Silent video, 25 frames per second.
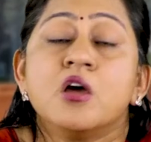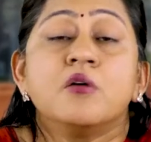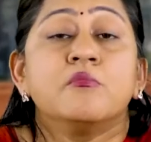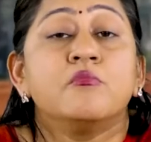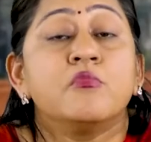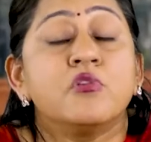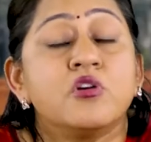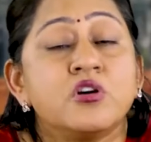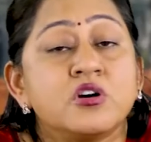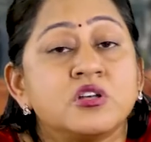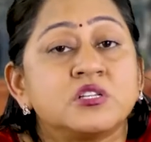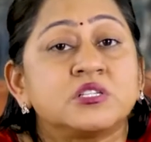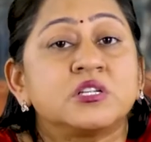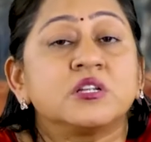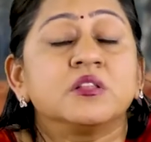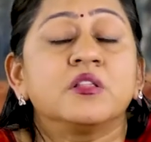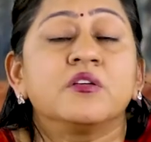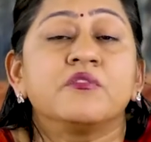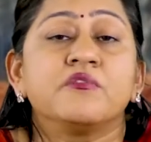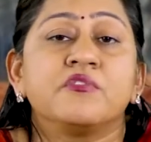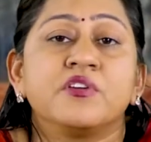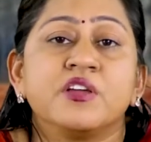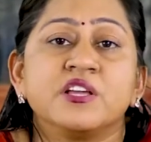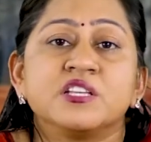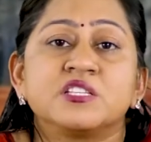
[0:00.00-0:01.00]
Most of the
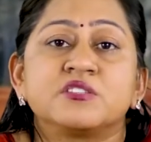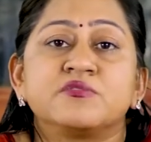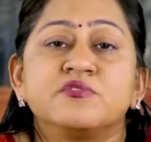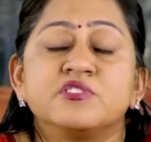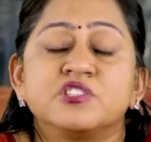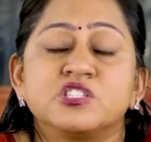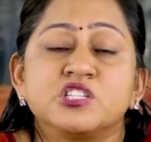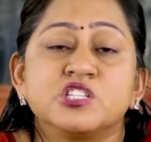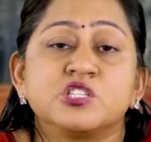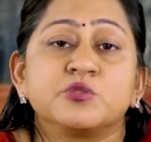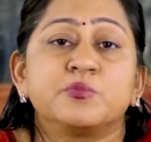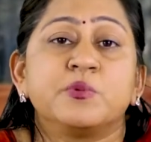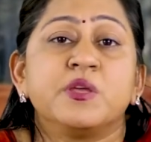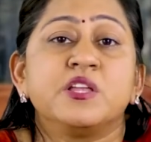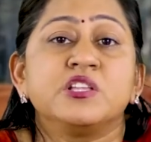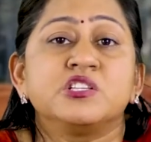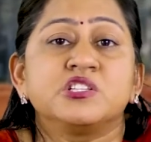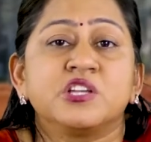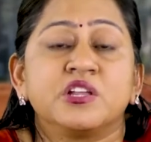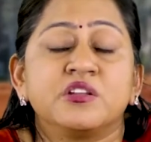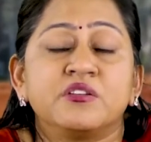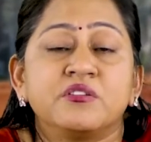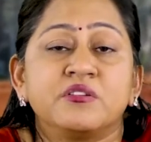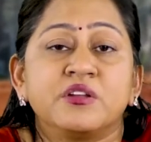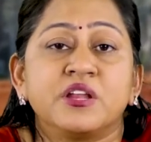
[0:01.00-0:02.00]
waste which is being
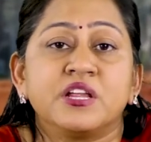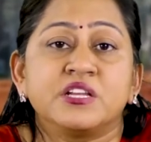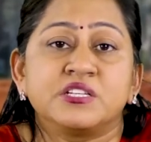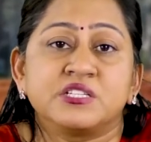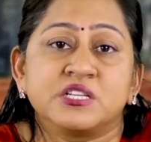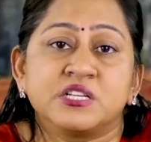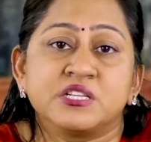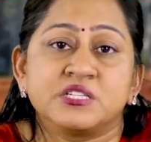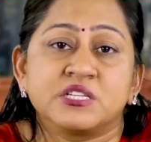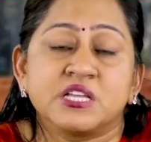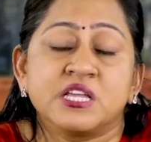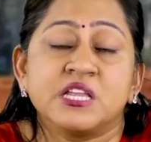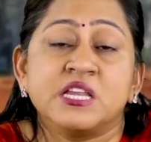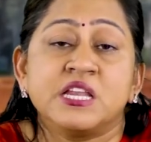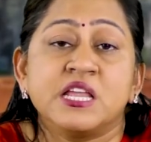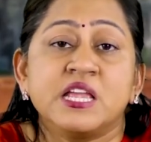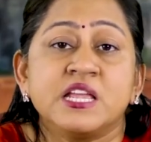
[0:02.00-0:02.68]
generated in